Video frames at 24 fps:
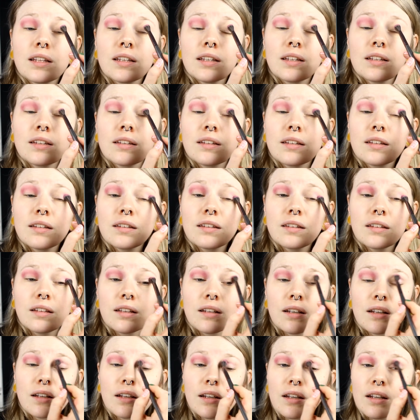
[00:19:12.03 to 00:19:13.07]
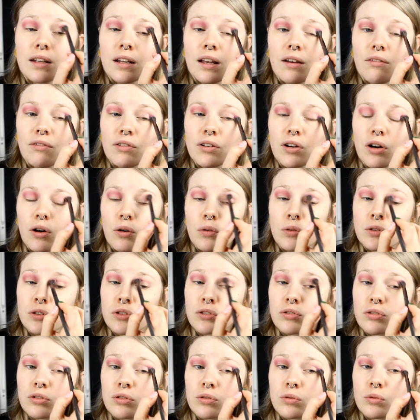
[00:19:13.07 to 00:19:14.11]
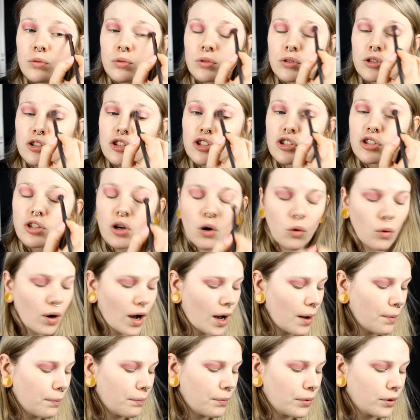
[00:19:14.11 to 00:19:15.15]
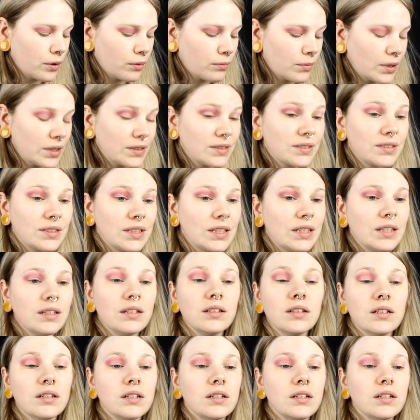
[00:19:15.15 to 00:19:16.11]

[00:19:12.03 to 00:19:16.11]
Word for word: this is never going to show up on my skin